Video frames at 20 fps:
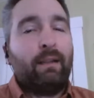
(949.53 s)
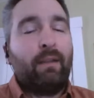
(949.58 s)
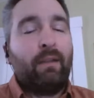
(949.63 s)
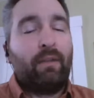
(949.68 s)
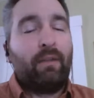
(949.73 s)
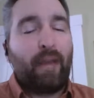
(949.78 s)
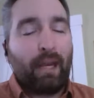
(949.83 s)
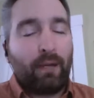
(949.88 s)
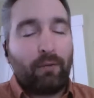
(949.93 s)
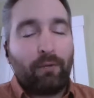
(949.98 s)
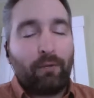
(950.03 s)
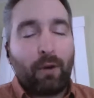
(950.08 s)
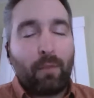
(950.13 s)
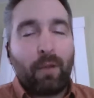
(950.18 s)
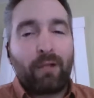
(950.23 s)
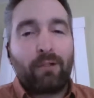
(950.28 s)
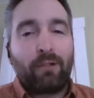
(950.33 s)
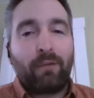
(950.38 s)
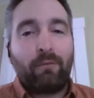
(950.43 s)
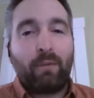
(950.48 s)
thank you very
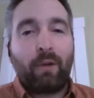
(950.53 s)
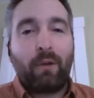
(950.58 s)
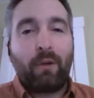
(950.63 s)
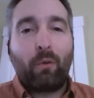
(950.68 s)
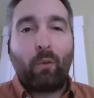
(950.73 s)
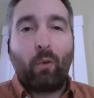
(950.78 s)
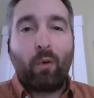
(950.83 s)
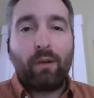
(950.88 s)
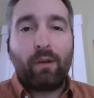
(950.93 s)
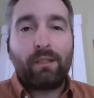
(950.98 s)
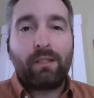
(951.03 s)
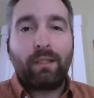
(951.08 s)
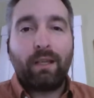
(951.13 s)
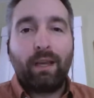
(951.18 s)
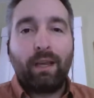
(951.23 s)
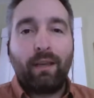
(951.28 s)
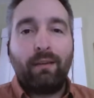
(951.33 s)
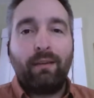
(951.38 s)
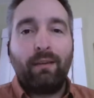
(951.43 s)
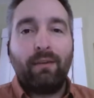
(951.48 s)
much, everybody, once
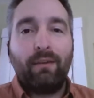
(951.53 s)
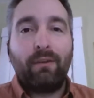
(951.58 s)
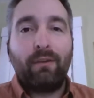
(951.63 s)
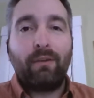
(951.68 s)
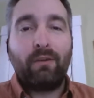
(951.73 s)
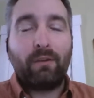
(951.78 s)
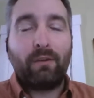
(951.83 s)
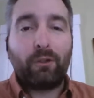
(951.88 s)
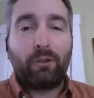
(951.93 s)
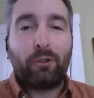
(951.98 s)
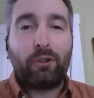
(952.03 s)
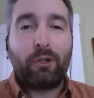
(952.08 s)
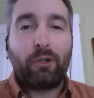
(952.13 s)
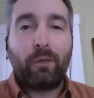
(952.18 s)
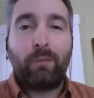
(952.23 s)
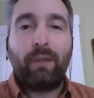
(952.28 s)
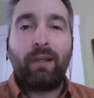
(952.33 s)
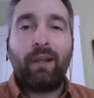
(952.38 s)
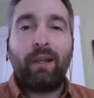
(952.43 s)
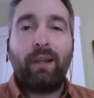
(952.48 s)
again, for
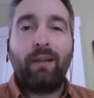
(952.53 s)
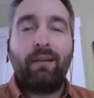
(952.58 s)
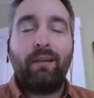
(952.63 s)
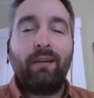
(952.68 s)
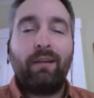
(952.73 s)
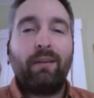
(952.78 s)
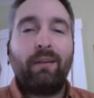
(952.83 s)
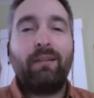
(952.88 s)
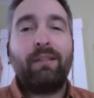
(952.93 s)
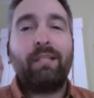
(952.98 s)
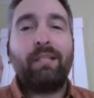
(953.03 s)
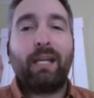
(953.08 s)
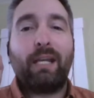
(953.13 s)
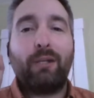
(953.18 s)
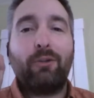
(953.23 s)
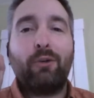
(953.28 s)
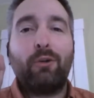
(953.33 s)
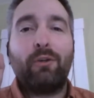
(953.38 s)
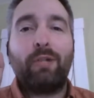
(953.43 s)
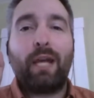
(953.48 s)
jumping in,
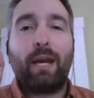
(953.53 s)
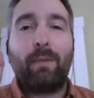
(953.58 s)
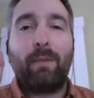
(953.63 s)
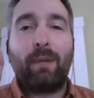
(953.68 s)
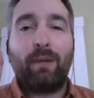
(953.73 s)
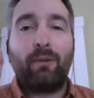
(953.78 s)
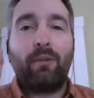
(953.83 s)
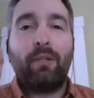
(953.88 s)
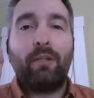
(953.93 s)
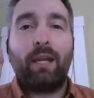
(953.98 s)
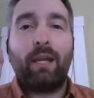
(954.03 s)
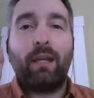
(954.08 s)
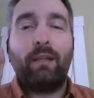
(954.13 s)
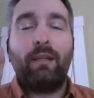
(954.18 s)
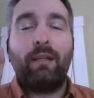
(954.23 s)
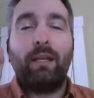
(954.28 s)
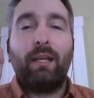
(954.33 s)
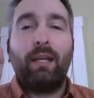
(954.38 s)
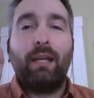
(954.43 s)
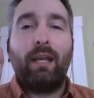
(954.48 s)
taking your time out of your day,
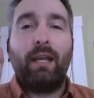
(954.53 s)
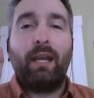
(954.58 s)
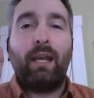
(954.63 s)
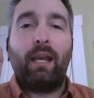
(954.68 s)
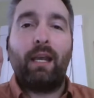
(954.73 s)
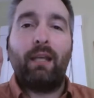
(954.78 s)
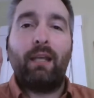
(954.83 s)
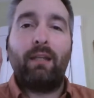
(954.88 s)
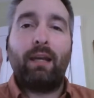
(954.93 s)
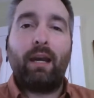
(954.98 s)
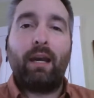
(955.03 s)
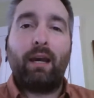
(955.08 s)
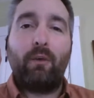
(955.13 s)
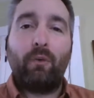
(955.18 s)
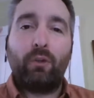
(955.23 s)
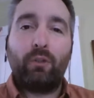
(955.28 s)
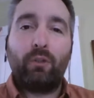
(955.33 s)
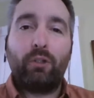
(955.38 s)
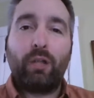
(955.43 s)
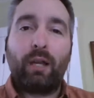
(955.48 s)
and I
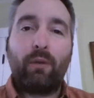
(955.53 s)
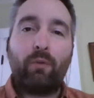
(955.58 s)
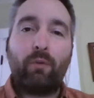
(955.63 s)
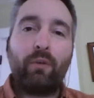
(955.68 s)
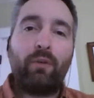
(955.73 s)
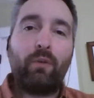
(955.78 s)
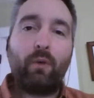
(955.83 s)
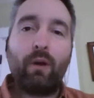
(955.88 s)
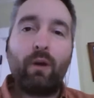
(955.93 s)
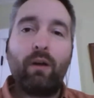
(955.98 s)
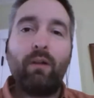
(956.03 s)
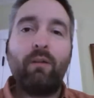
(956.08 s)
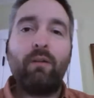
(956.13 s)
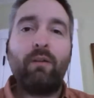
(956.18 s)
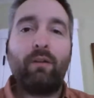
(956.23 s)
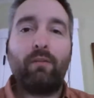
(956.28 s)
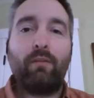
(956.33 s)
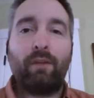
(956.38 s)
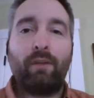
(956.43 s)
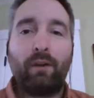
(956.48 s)
will chat with you all
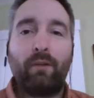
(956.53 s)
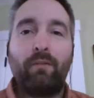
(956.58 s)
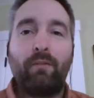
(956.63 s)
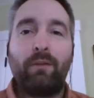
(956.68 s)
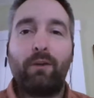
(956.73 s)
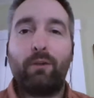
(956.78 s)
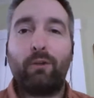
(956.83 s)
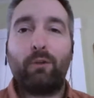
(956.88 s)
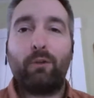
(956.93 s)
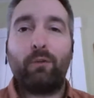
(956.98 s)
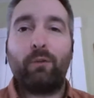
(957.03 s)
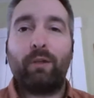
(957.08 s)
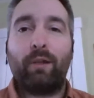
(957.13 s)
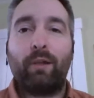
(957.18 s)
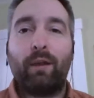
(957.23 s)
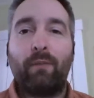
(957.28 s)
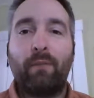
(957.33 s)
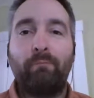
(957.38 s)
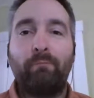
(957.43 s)
very, very soon again.